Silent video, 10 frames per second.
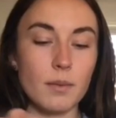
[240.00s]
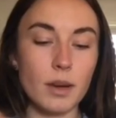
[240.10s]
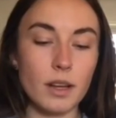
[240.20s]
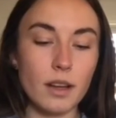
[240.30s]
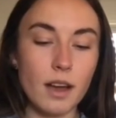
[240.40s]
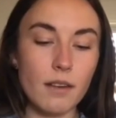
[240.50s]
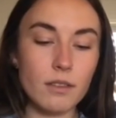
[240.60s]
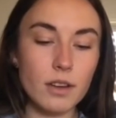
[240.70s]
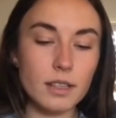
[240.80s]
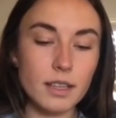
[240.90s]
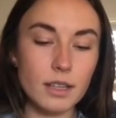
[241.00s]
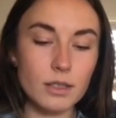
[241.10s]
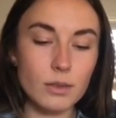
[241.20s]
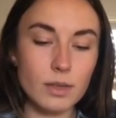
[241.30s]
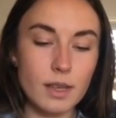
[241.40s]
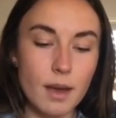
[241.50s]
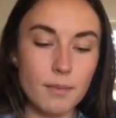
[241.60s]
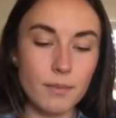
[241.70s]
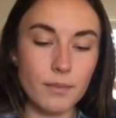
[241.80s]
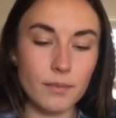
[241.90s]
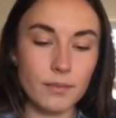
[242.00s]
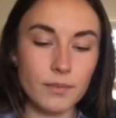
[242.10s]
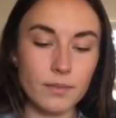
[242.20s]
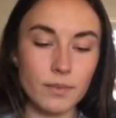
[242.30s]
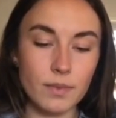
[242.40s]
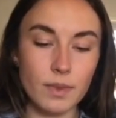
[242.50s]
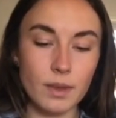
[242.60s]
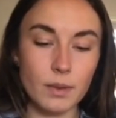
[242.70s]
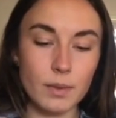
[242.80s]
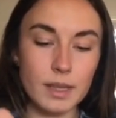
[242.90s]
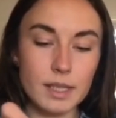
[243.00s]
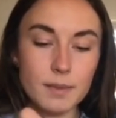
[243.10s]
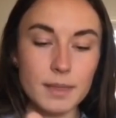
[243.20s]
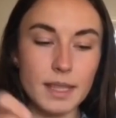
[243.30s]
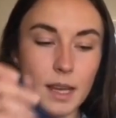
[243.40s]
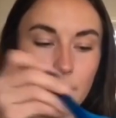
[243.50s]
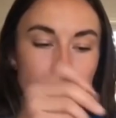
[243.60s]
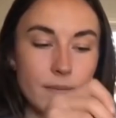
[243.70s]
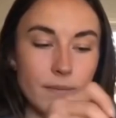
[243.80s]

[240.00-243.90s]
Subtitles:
gonna cover our dinosaurs up with some sediment.